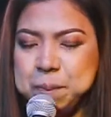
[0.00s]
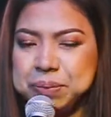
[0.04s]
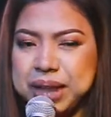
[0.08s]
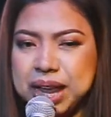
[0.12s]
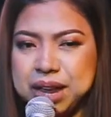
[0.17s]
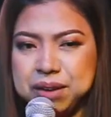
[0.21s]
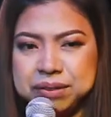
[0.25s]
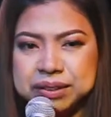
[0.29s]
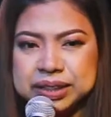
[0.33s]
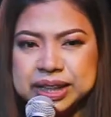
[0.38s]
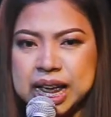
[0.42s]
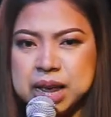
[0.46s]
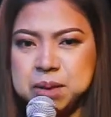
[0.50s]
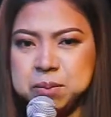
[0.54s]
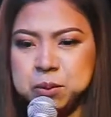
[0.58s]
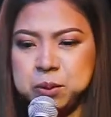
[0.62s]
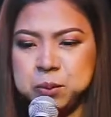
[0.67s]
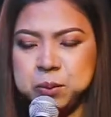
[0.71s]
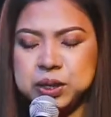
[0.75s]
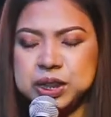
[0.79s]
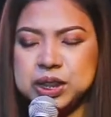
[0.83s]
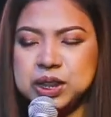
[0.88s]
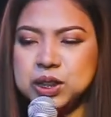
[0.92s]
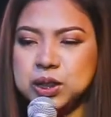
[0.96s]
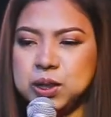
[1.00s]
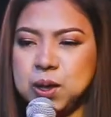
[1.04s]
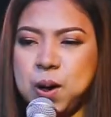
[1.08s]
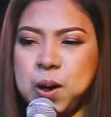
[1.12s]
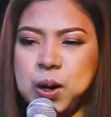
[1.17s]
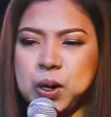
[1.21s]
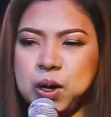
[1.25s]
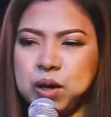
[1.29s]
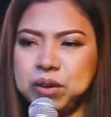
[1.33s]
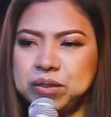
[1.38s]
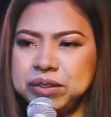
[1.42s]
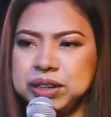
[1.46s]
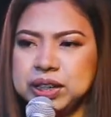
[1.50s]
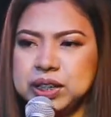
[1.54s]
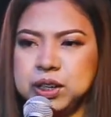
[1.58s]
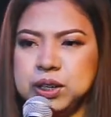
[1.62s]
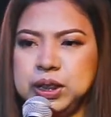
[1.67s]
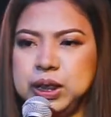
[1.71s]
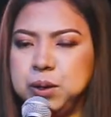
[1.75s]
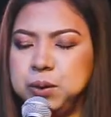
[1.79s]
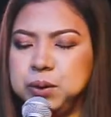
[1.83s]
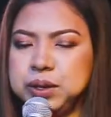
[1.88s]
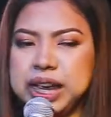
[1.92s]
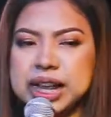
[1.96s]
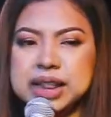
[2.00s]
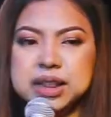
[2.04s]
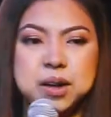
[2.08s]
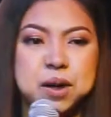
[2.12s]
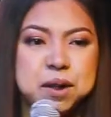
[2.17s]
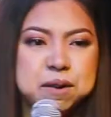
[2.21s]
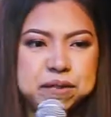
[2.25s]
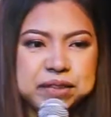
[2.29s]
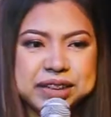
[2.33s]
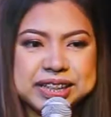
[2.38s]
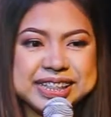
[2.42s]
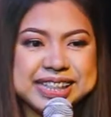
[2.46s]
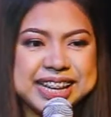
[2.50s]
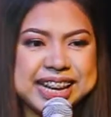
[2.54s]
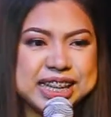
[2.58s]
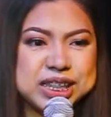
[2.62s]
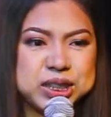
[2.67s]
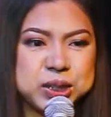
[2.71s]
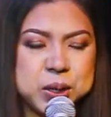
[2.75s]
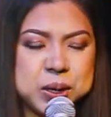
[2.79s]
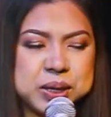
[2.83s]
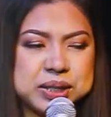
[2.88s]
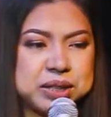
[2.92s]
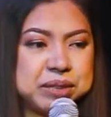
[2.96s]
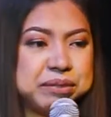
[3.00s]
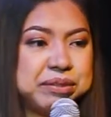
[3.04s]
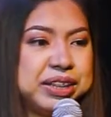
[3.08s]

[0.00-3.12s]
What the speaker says: Every time we would talk over colloquial conversations,